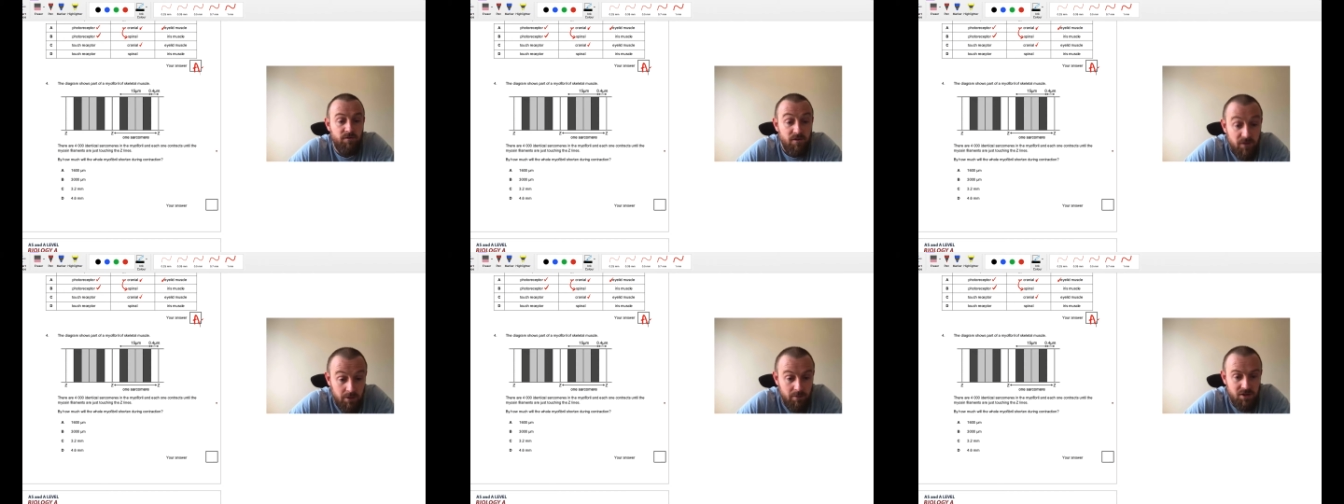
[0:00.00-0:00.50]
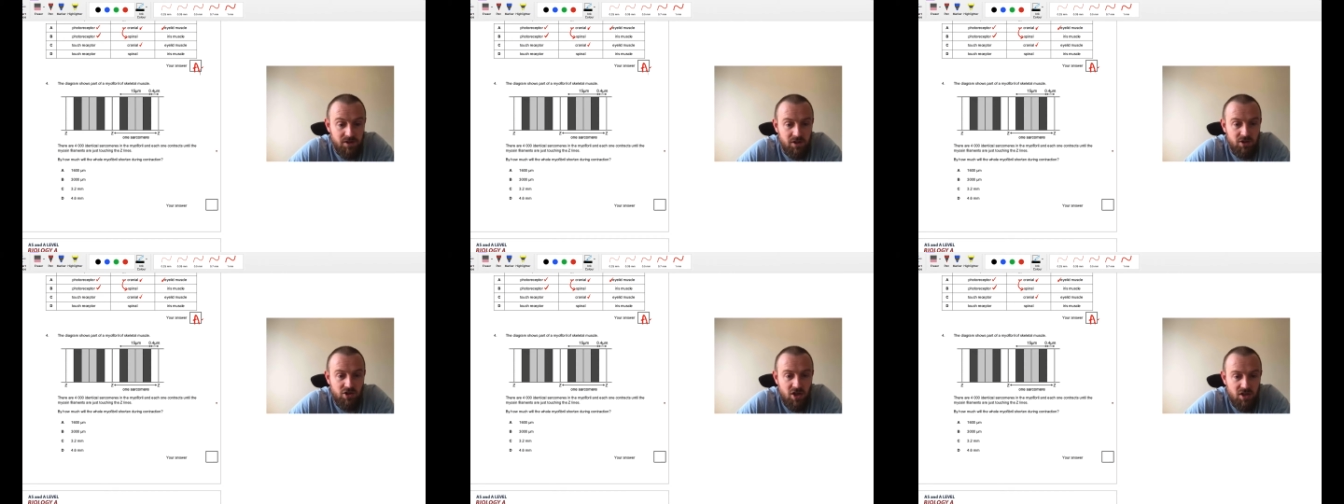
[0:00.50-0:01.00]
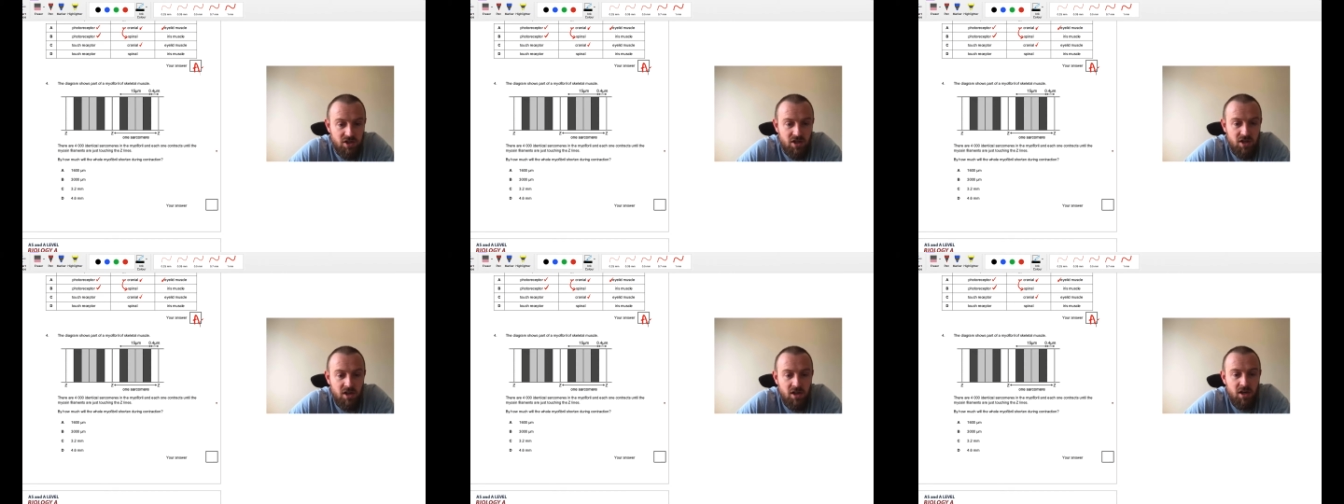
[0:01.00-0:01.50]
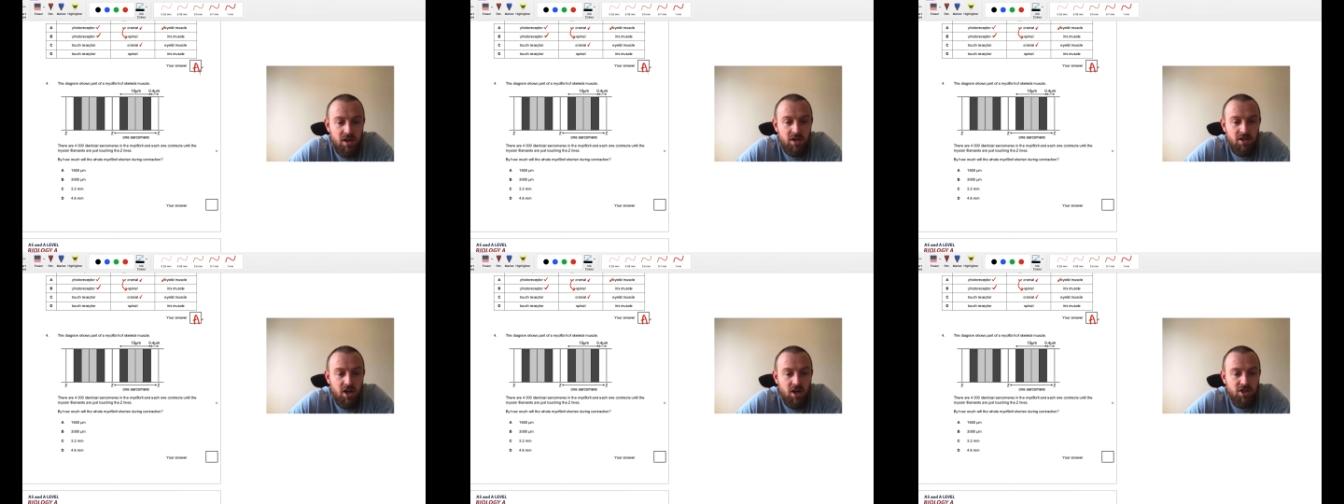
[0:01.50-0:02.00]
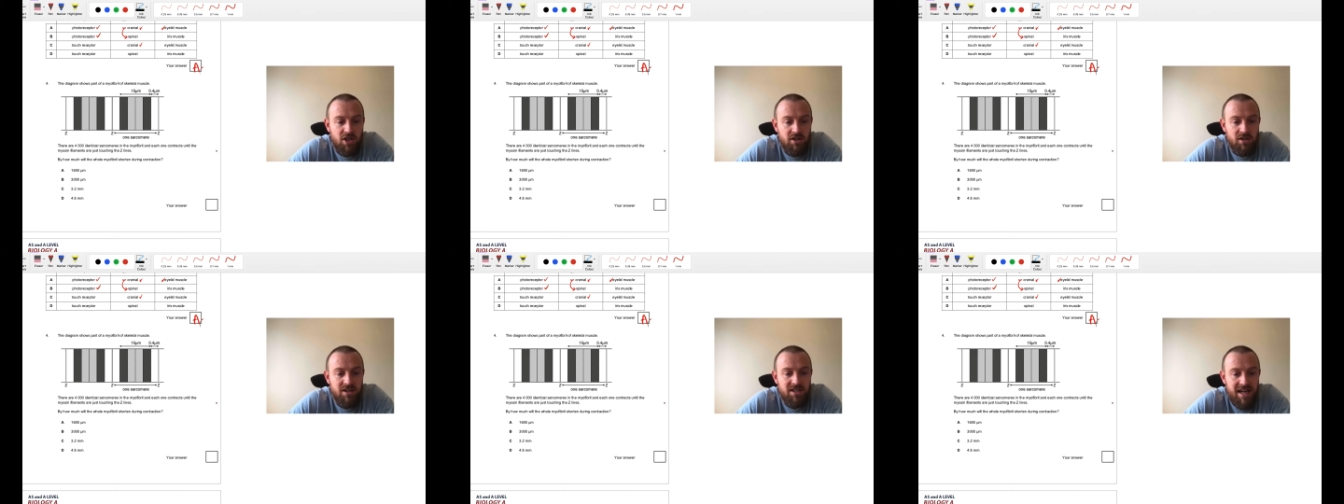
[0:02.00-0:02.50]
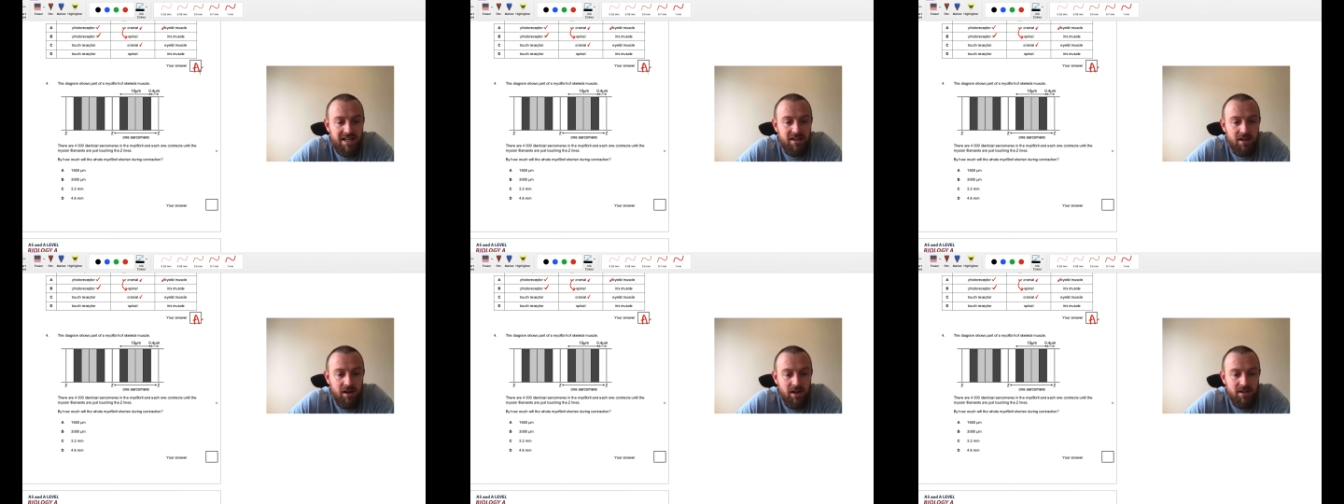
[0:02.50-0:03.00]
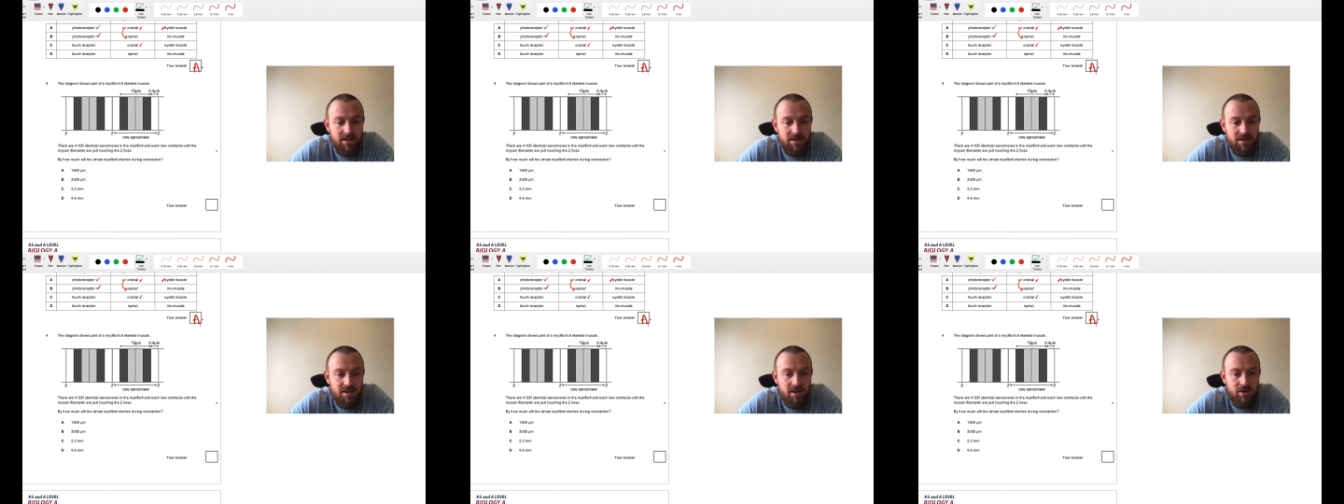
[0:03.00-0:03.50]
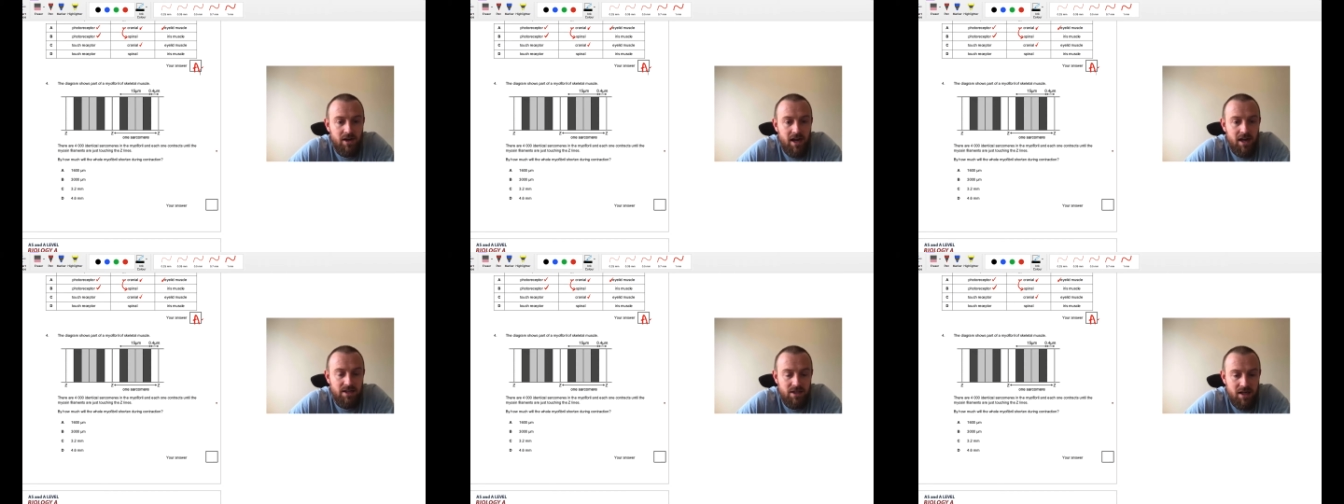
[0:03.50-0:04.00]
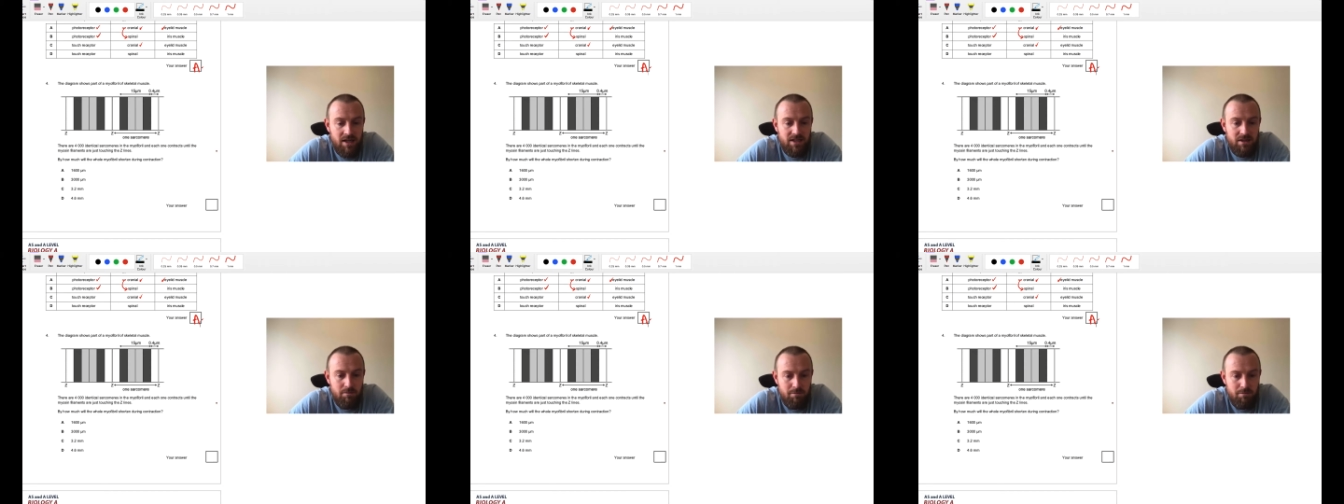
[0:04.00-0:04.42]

filaments are just touching the Z lines. Okay, so here's some